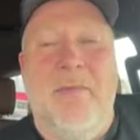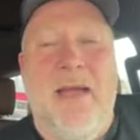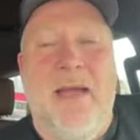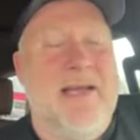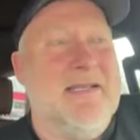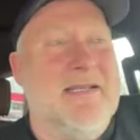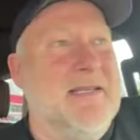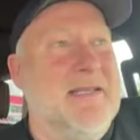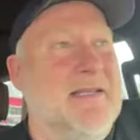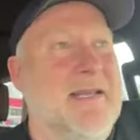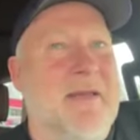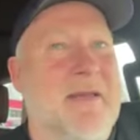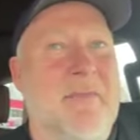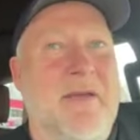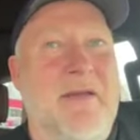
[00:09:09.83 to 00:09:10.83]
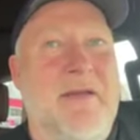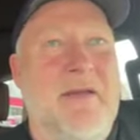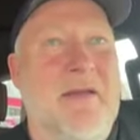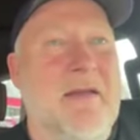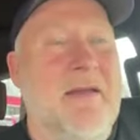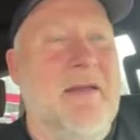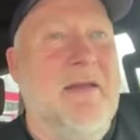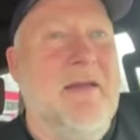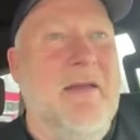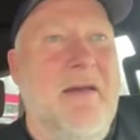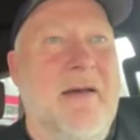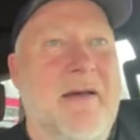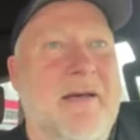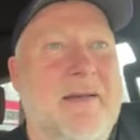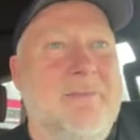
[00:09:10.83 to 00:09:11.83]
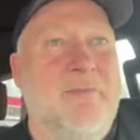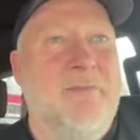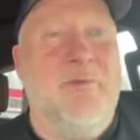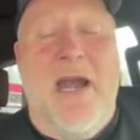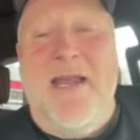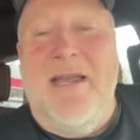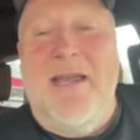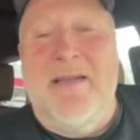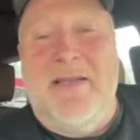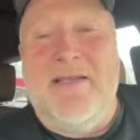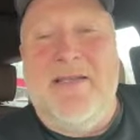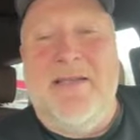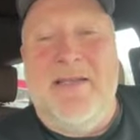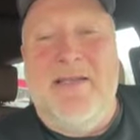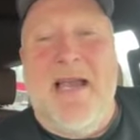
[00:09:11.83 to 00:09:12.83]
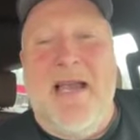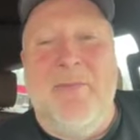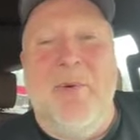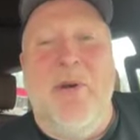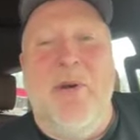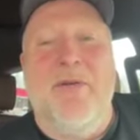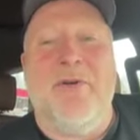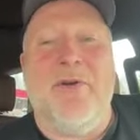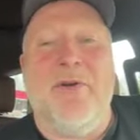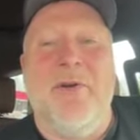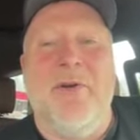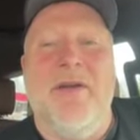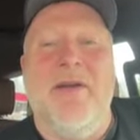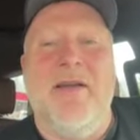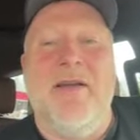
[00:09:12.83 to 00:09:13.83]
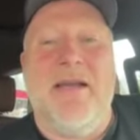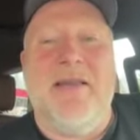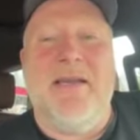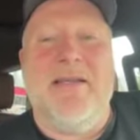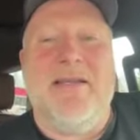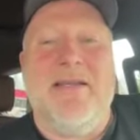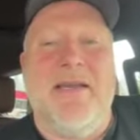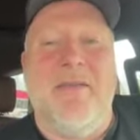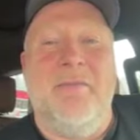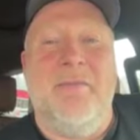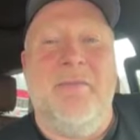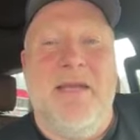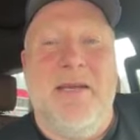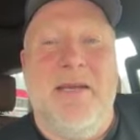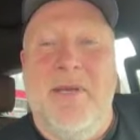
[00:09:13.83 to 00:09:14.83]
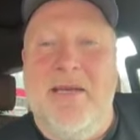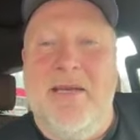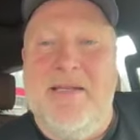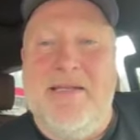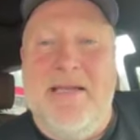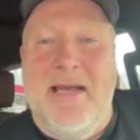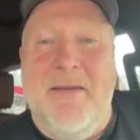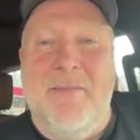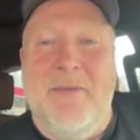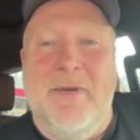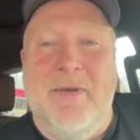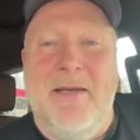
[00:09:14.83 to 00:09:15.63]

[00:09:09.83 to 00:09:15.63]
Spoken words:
Madison came in ready at this exact point of her career to, I think, take a big step